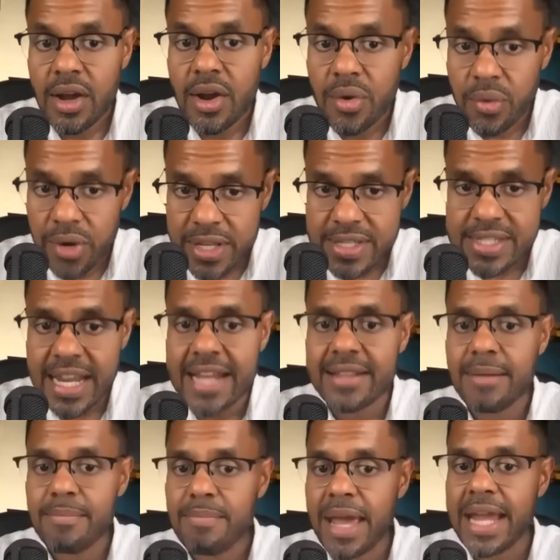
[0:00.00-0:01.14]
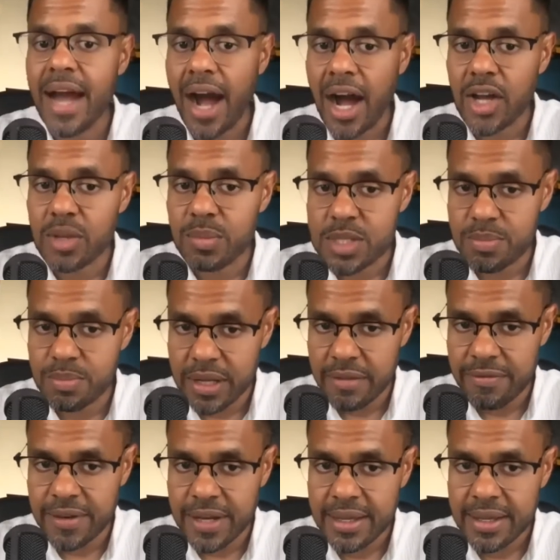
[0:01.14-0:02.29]
restate main arguments
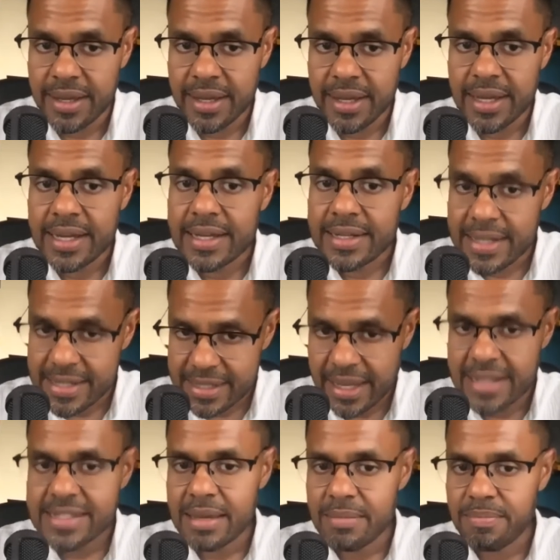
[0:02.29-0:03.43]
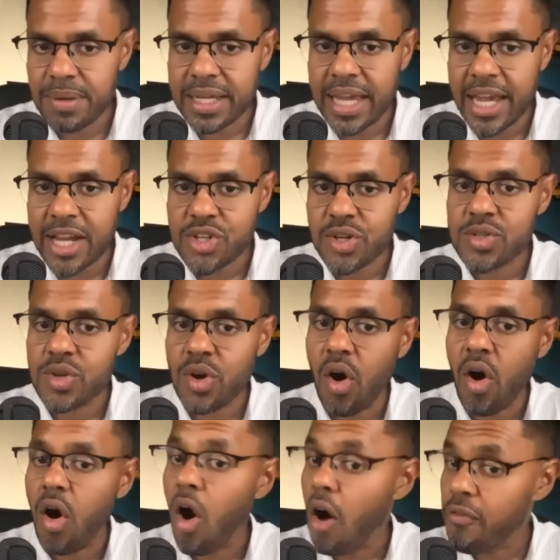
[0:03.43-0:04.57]
briefly, discuss implications
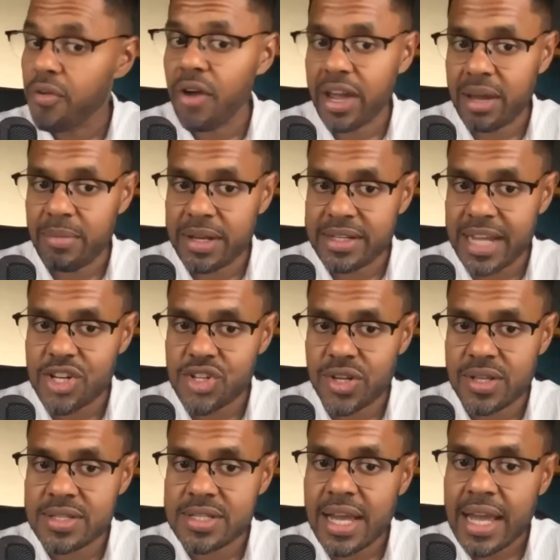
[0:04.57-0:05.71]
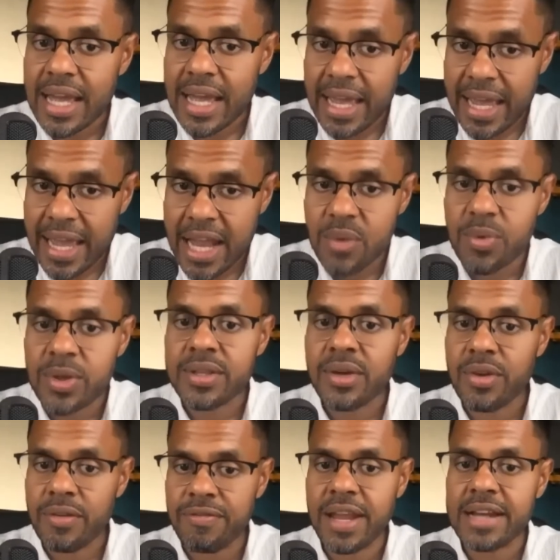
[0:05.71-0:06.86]
or offer recommendations, end with a
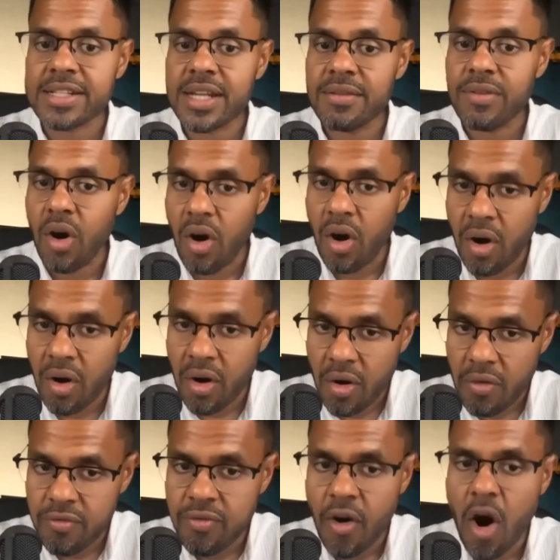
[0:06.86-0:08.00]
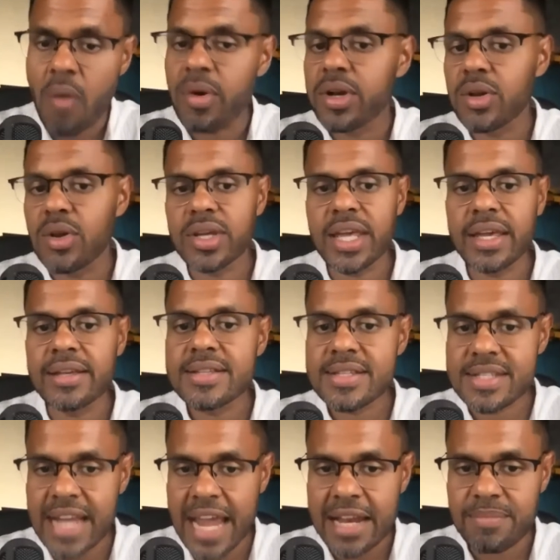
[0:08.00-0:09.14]
reflective or forward-looking
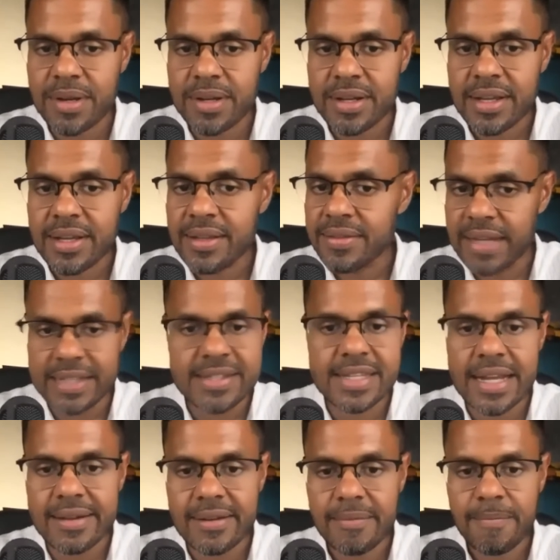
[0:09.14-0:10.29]
statement. That's it.